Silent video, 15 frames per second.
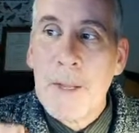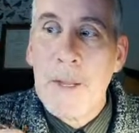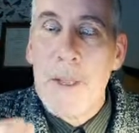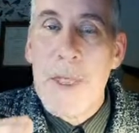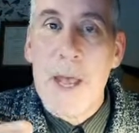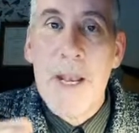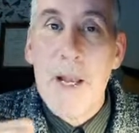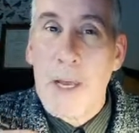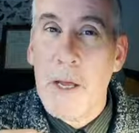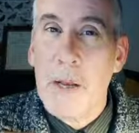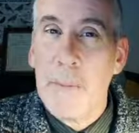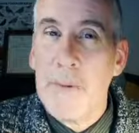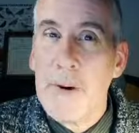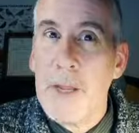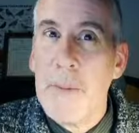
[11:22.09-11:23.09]
then it kind of
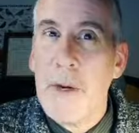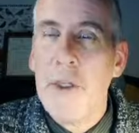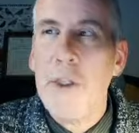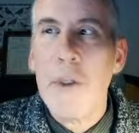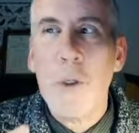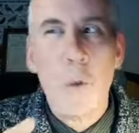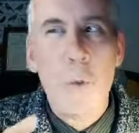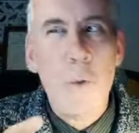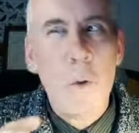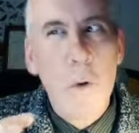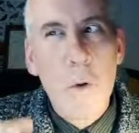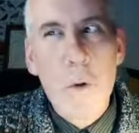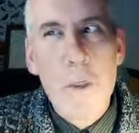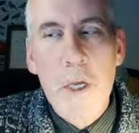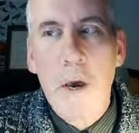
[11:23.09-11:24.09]
pretty much not
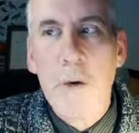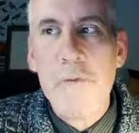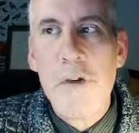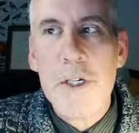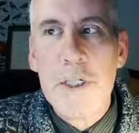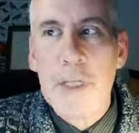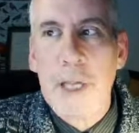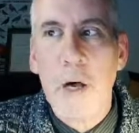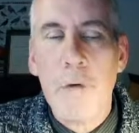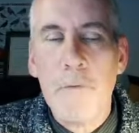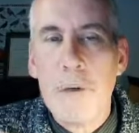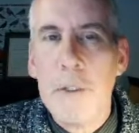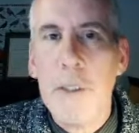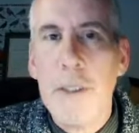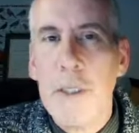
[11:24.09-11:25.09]
looks after itself
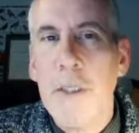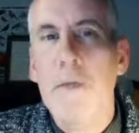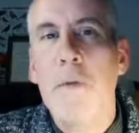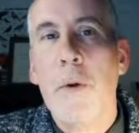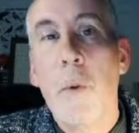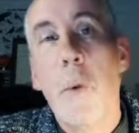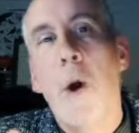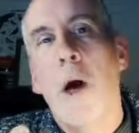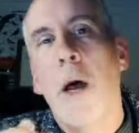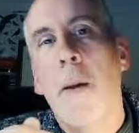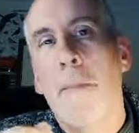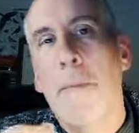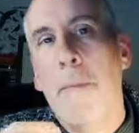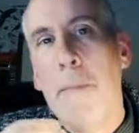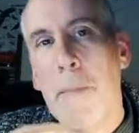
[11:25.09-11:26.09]
because it does require
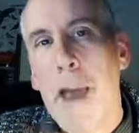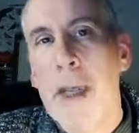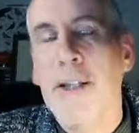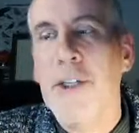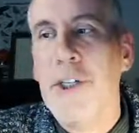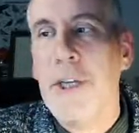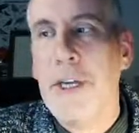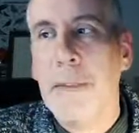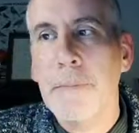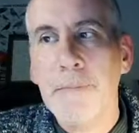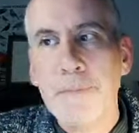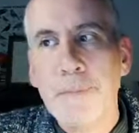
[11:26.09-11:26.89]
managing,